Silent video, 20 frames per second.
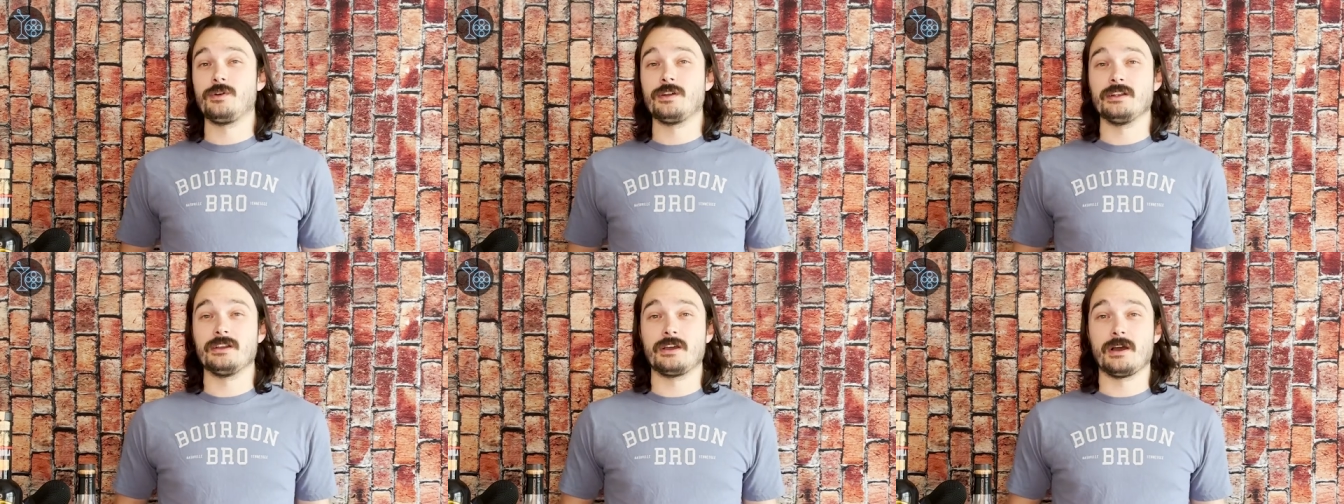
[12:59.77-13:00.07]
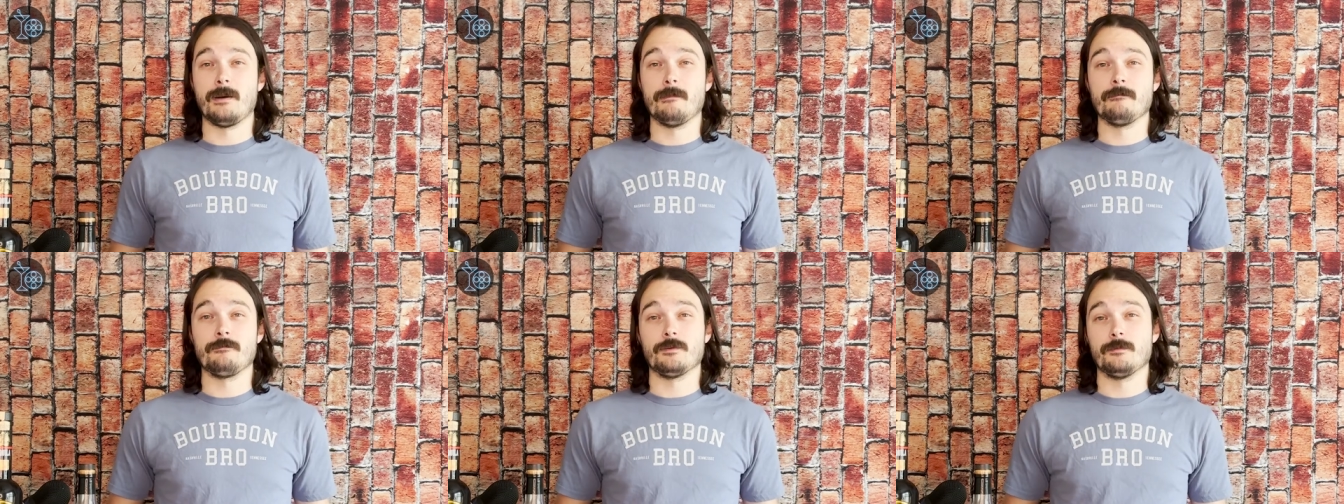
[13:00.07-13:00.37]
can
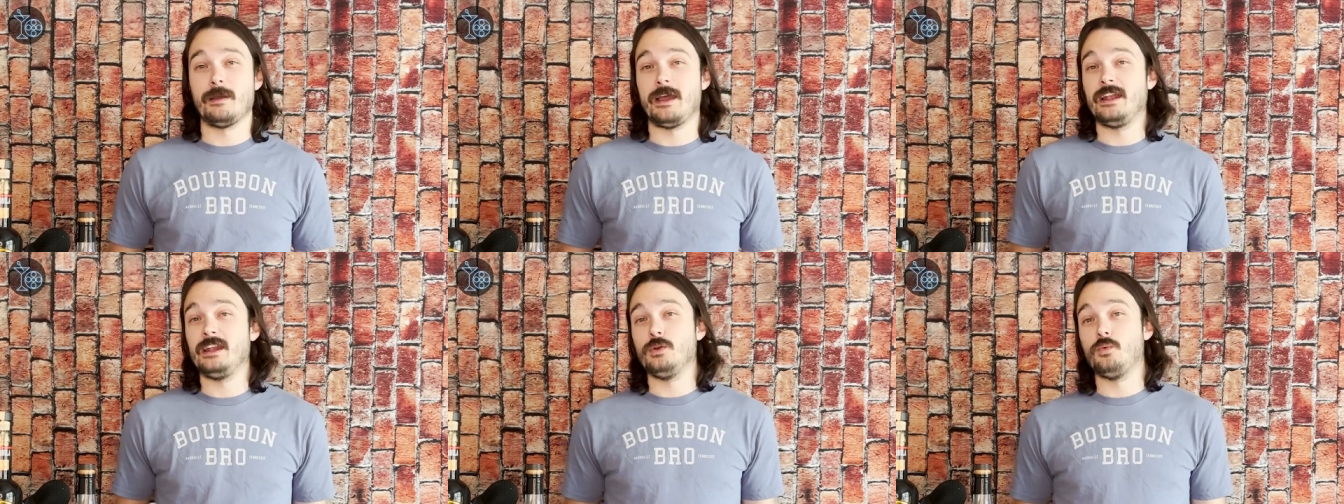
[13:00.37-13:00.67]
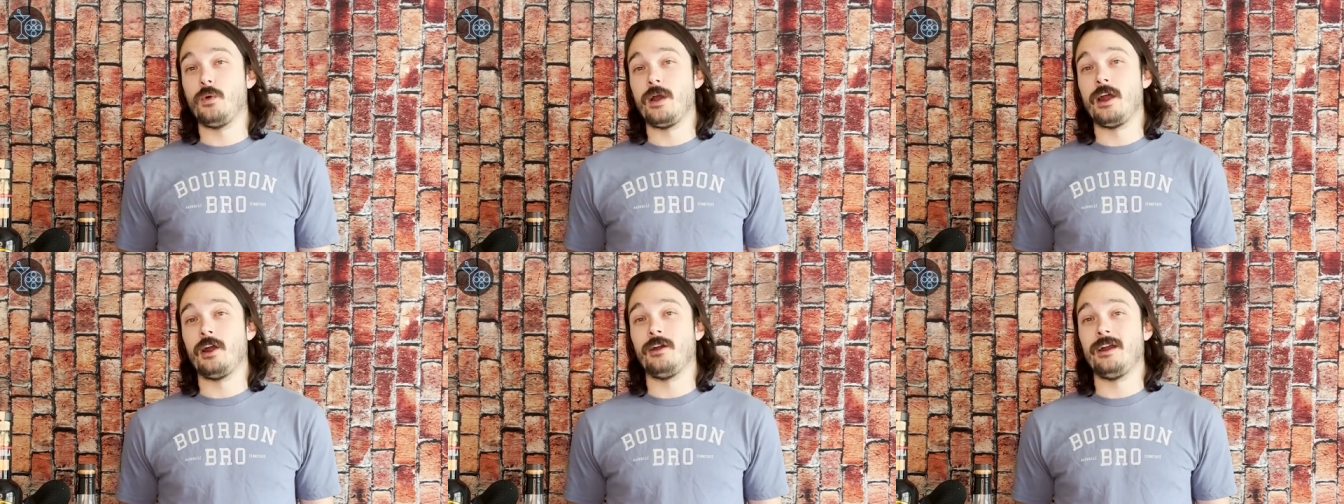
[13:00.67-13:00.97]
come from
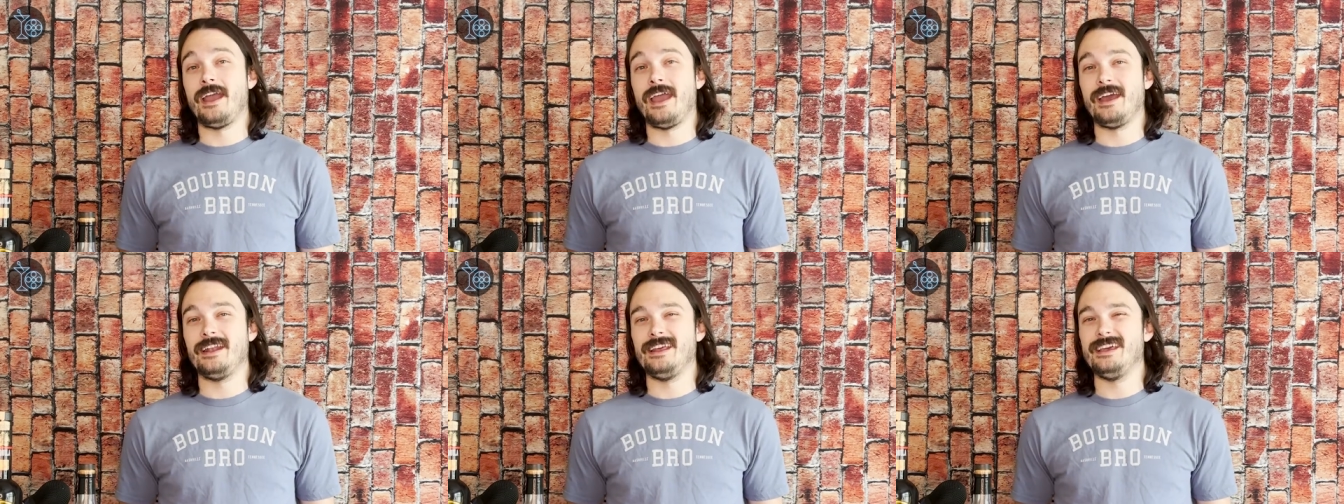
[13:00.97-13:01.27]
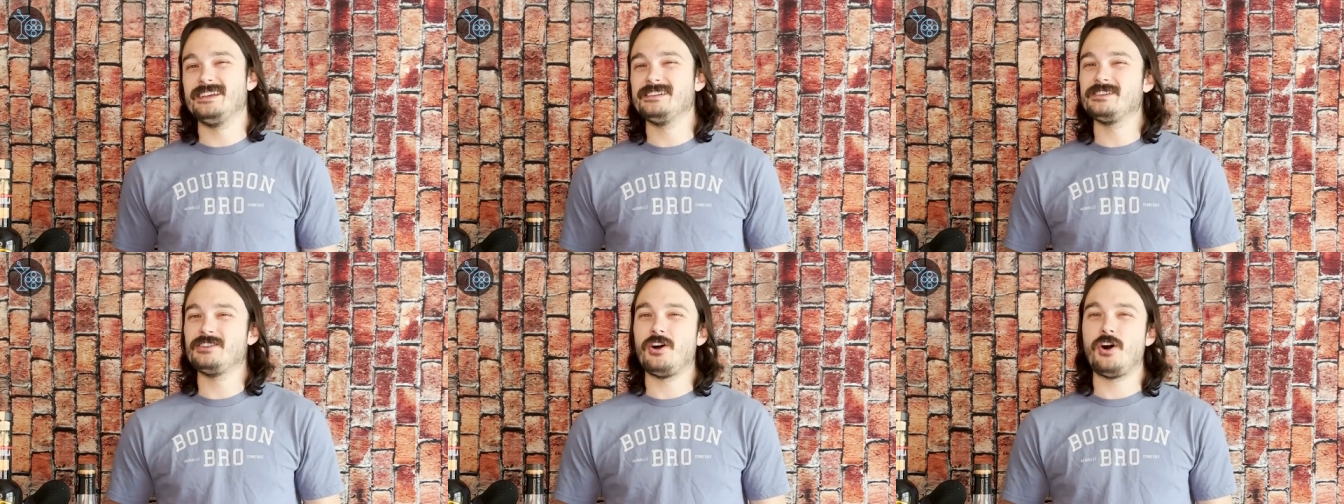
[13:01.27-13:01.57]
anywhere and
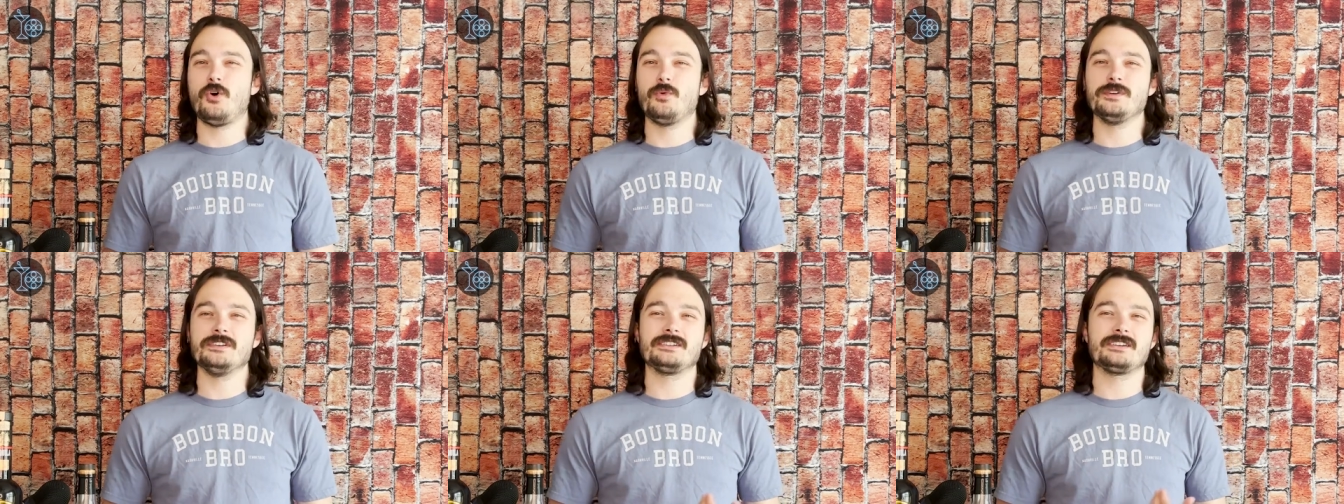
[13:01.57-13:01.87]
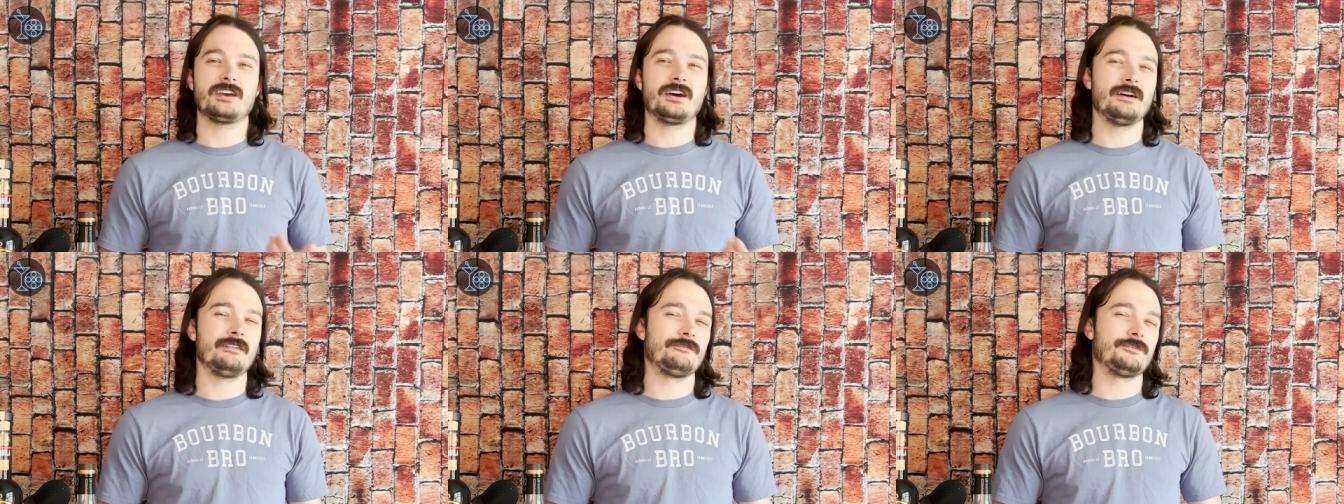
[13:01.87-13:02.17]
isn't
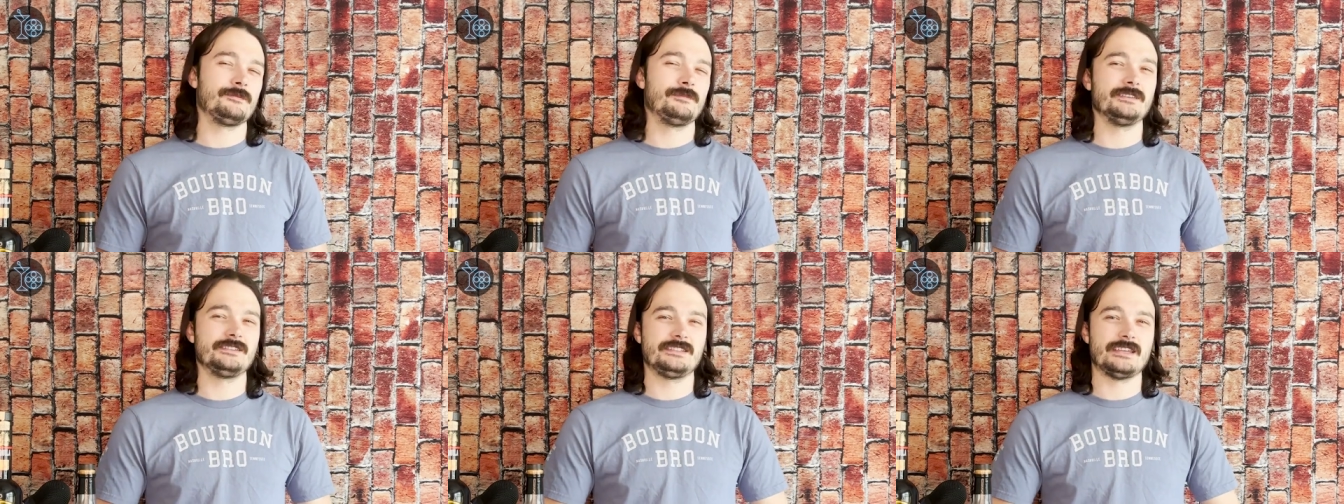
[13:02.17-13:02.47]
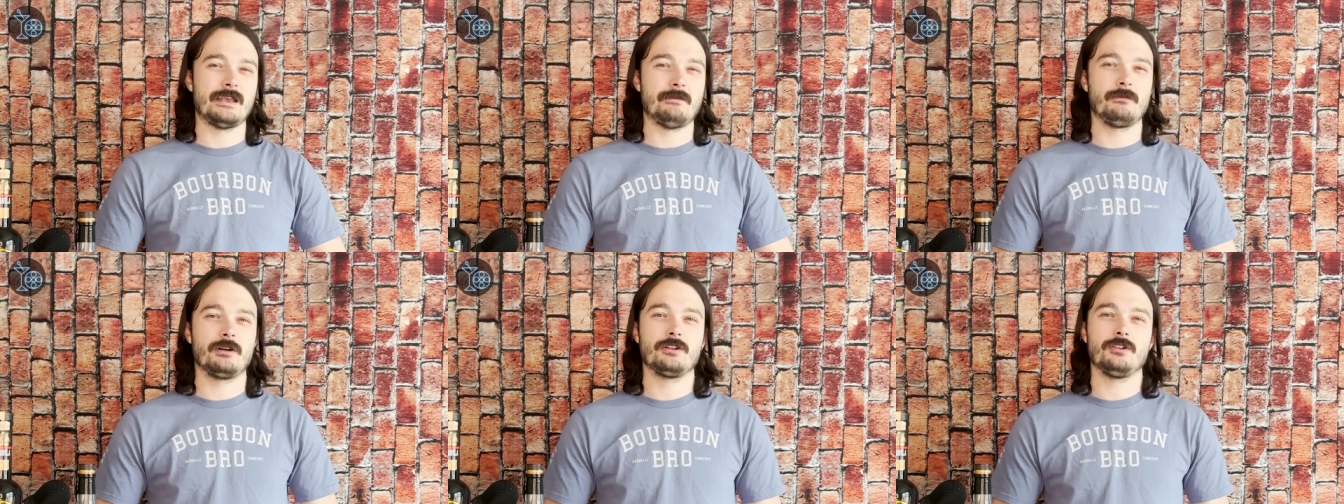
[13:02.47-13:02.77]
always cut from the
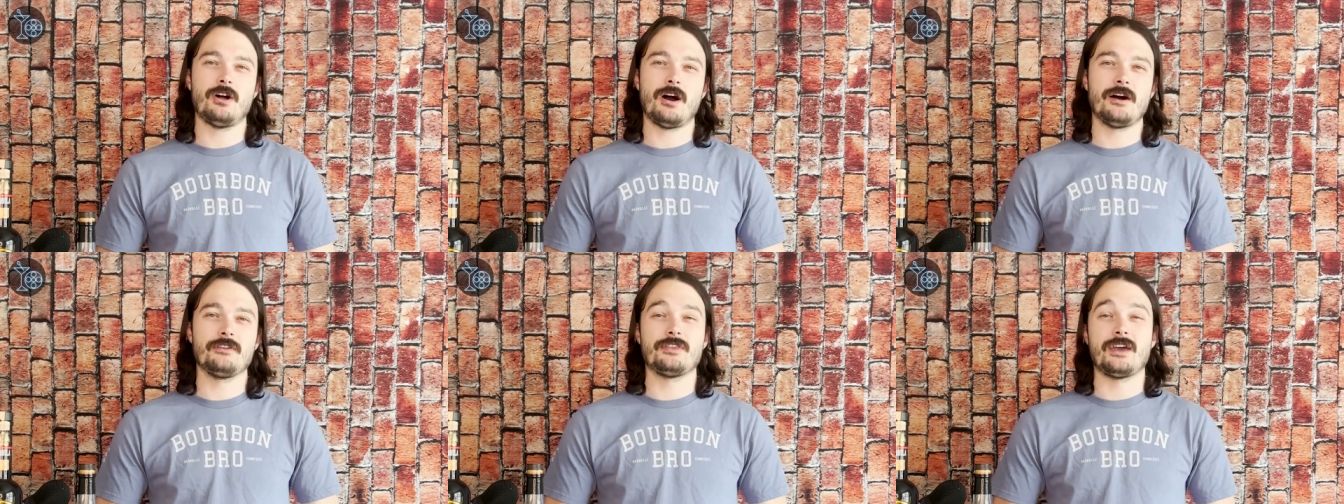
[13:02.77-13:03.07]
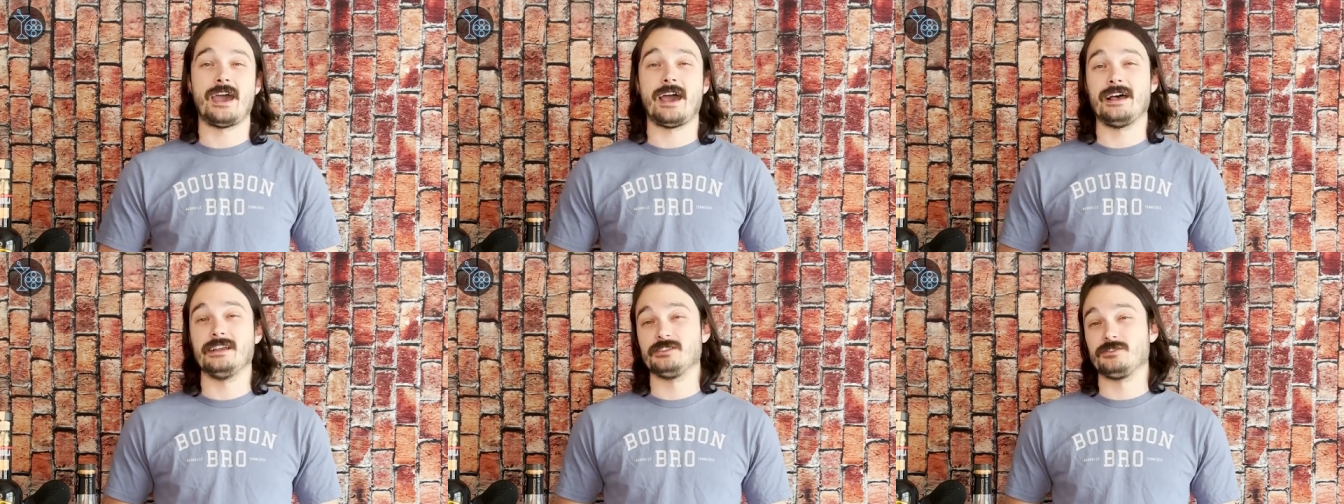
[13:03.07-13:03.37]
same cloth
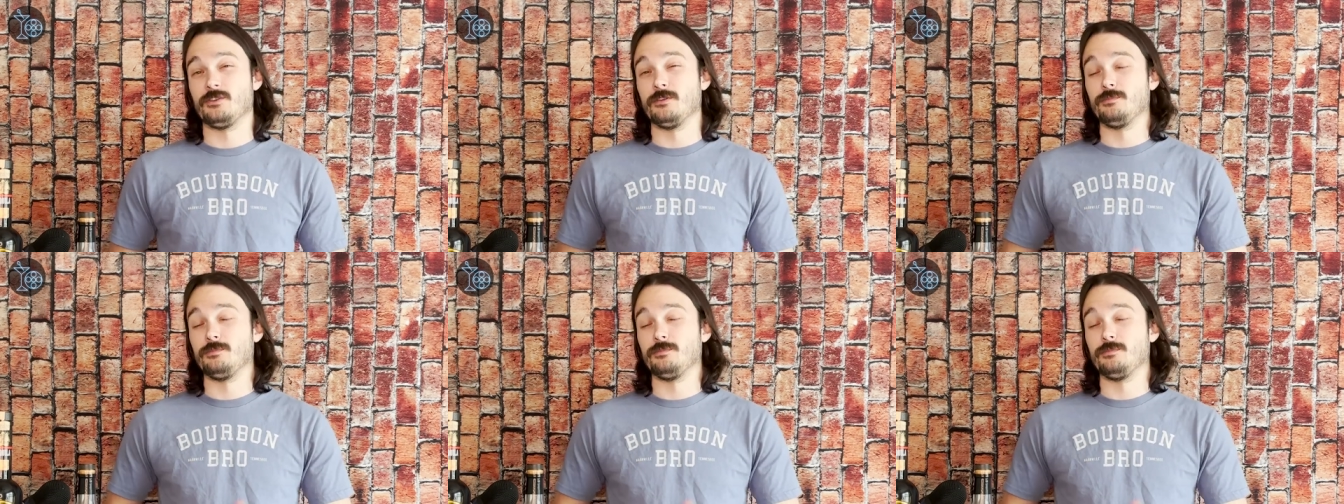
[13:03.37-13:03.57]
as their